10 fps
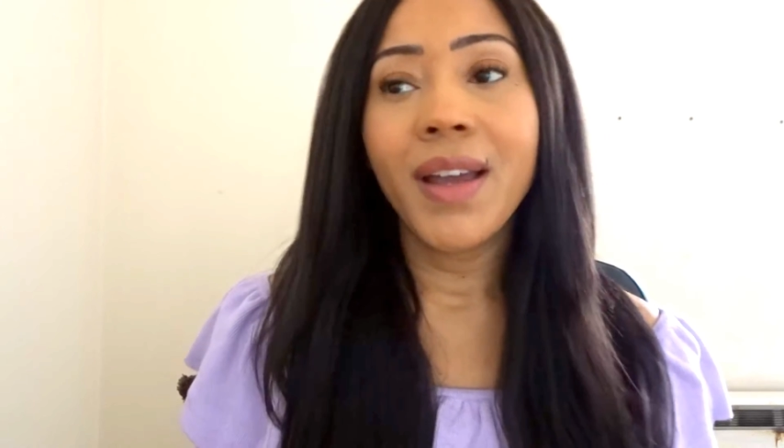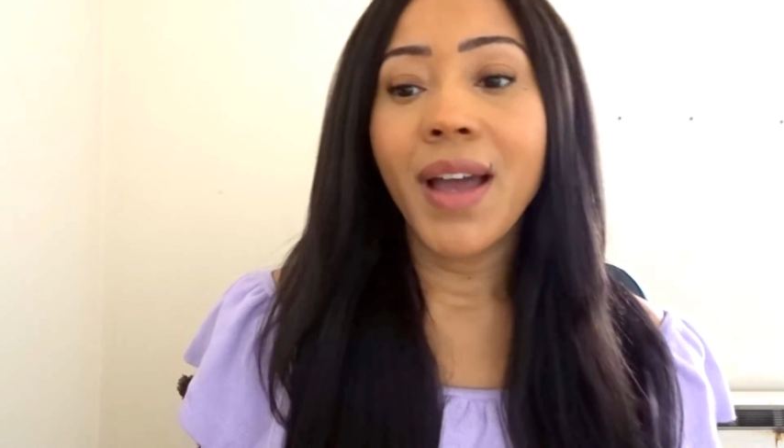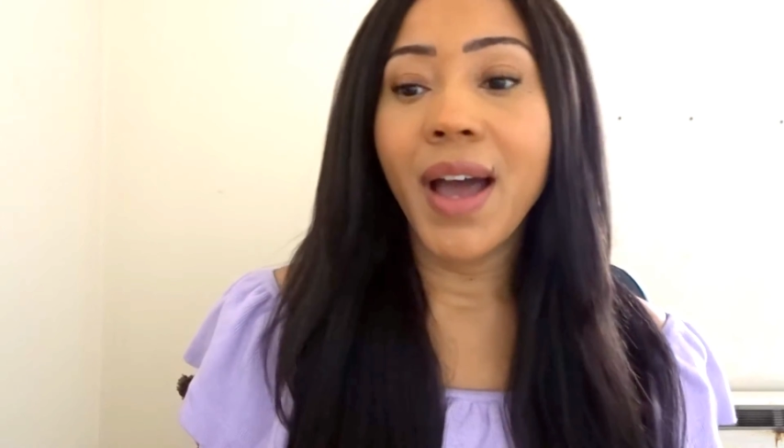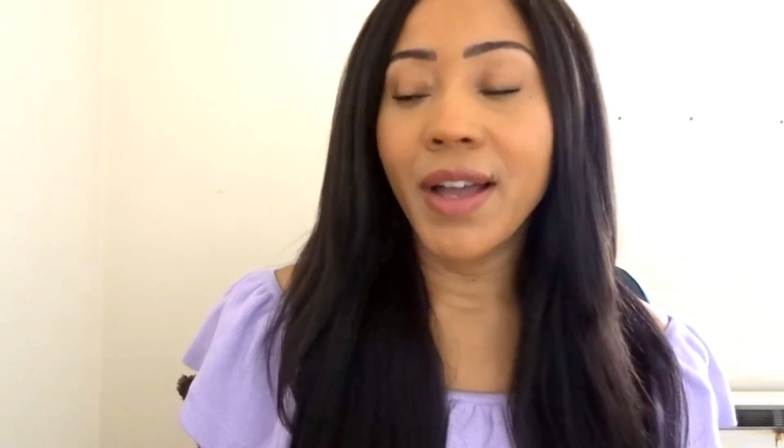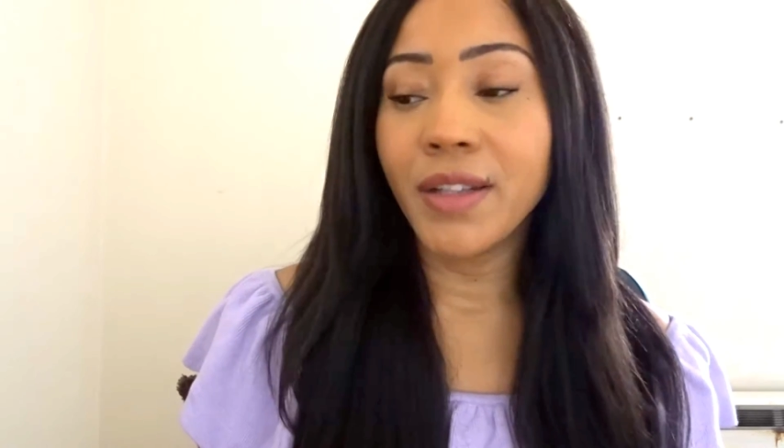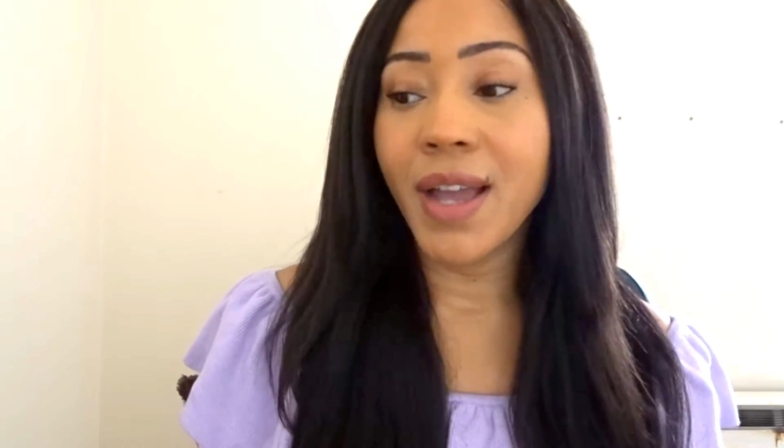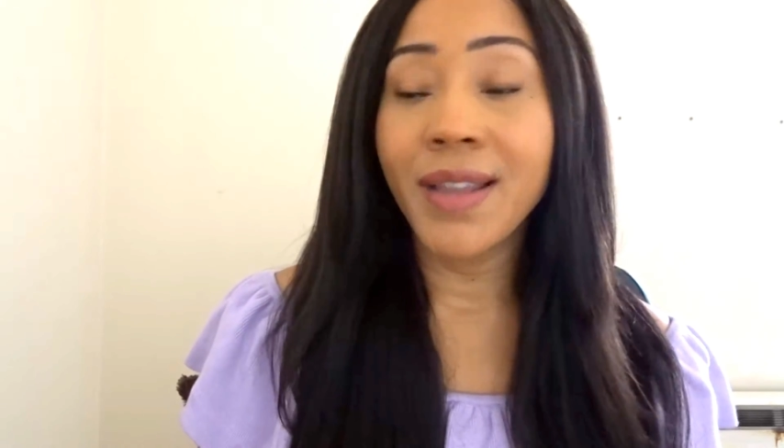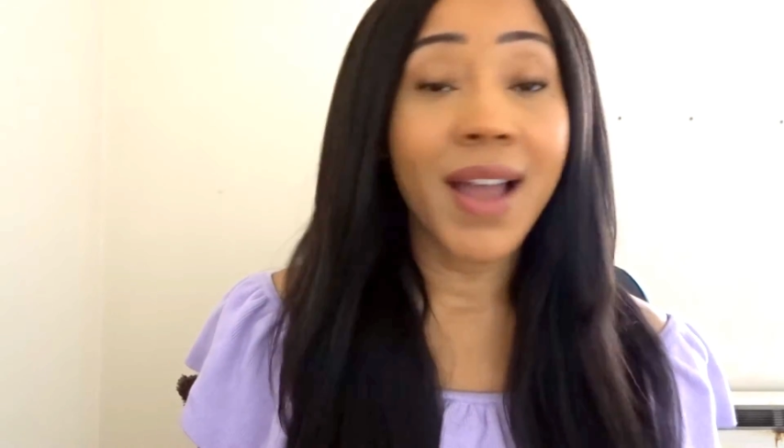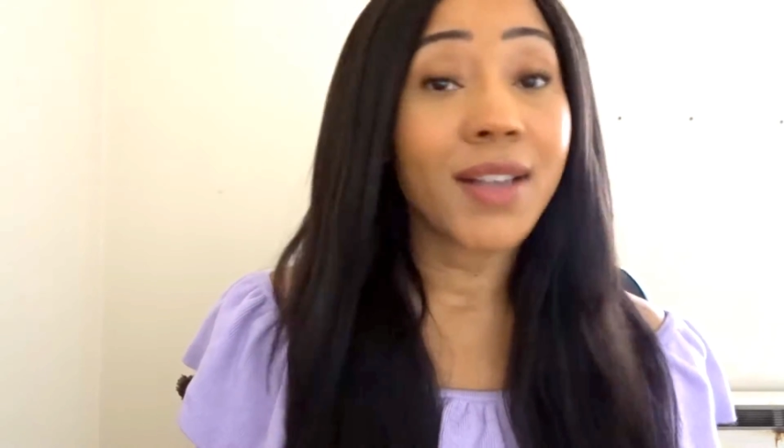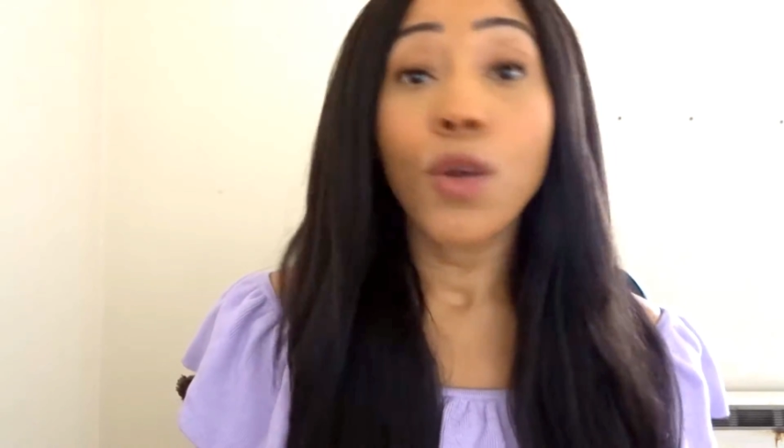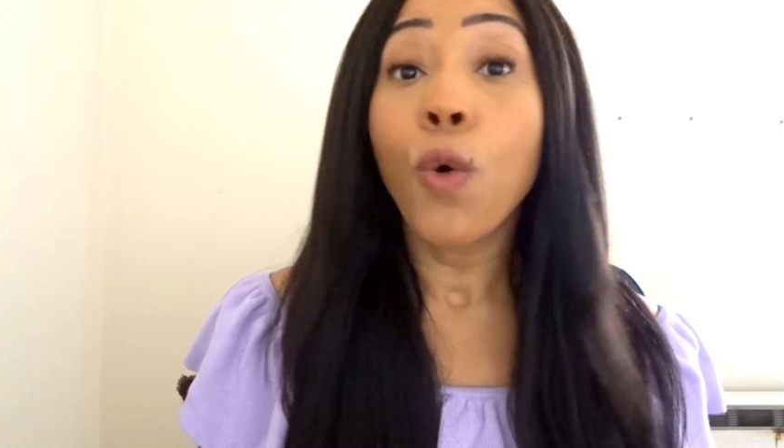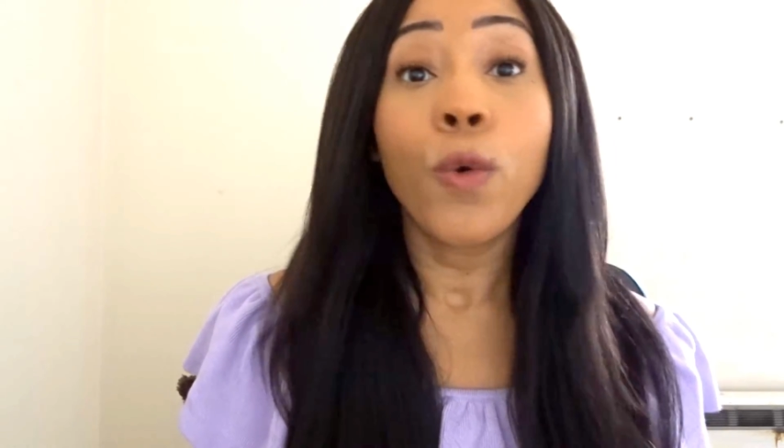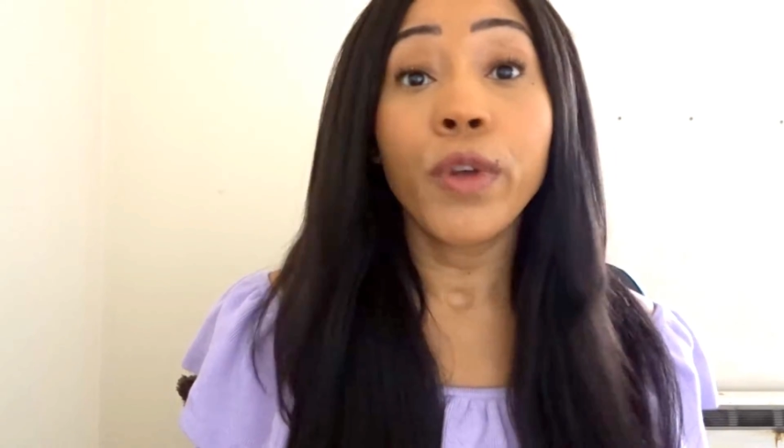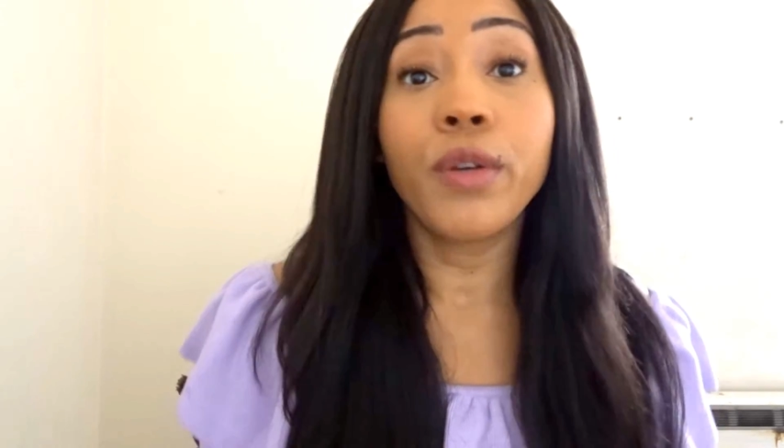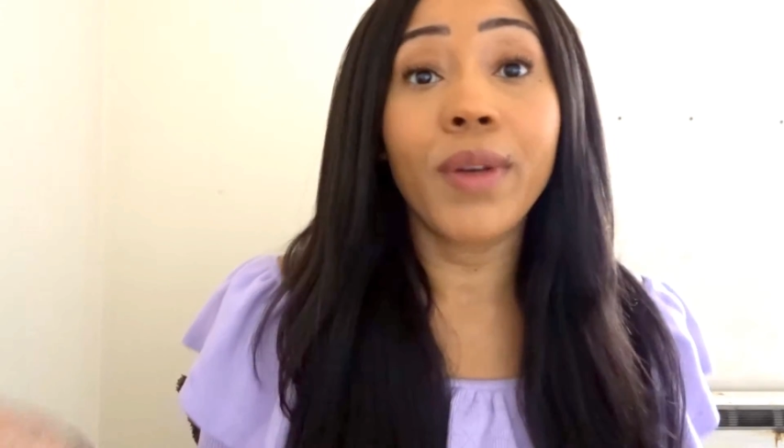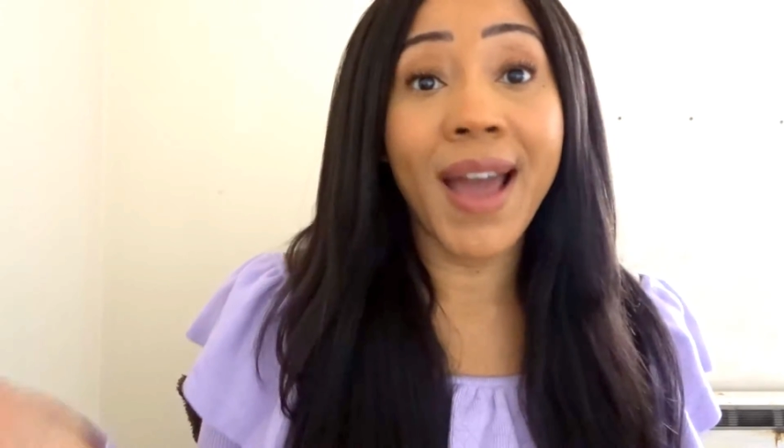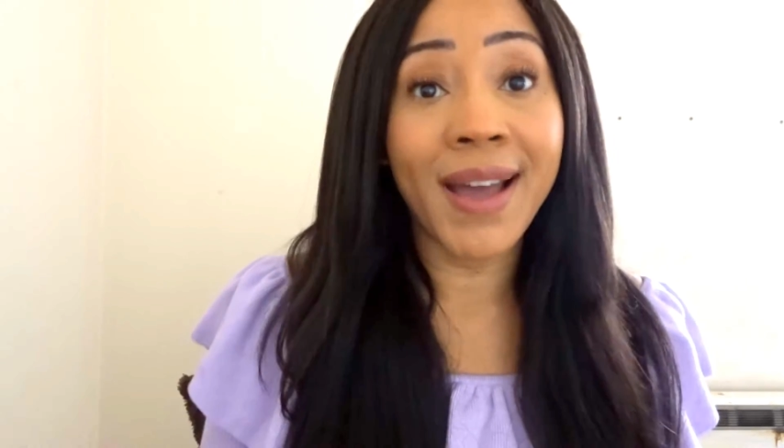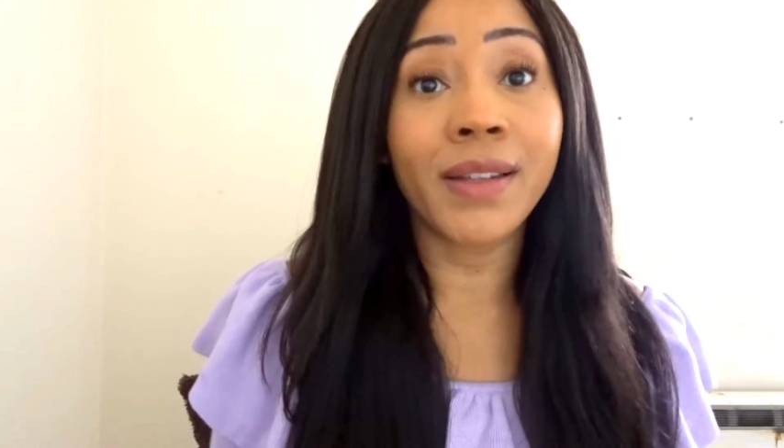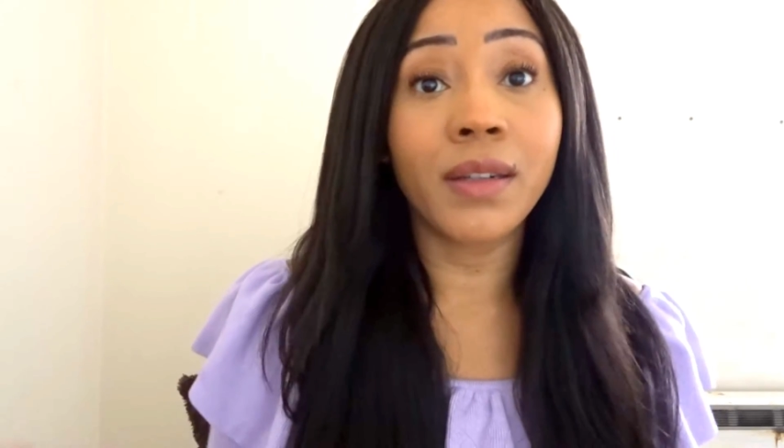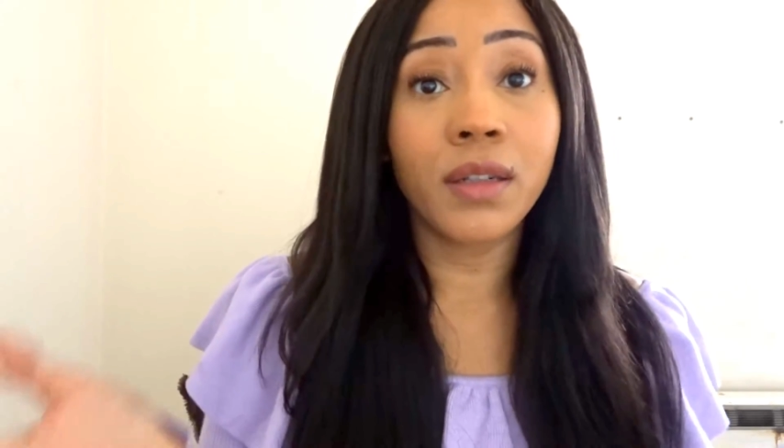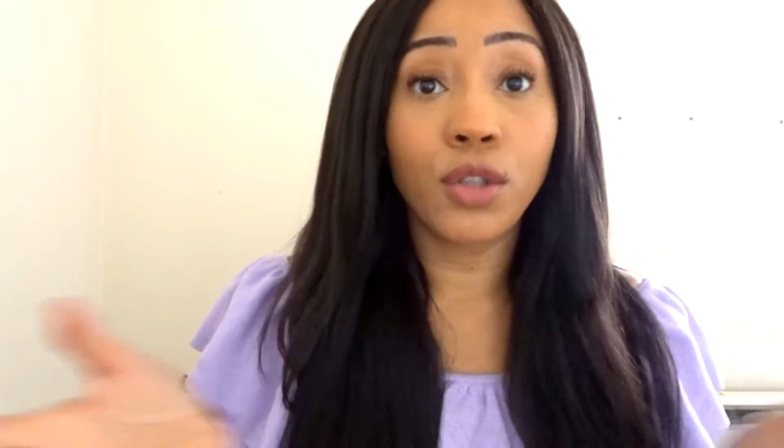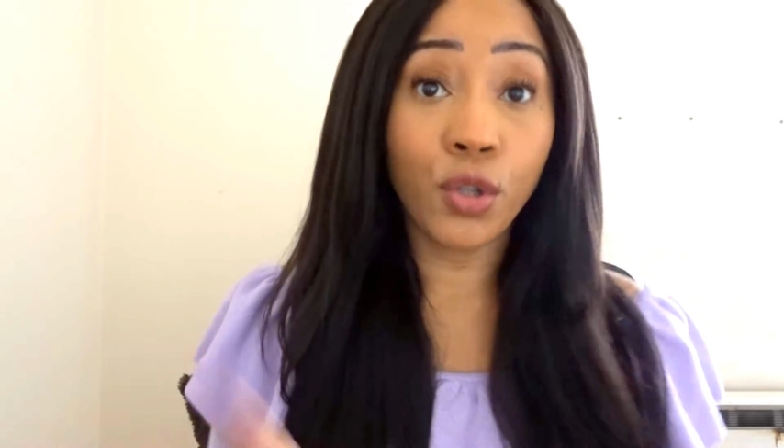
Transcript: And that's all you can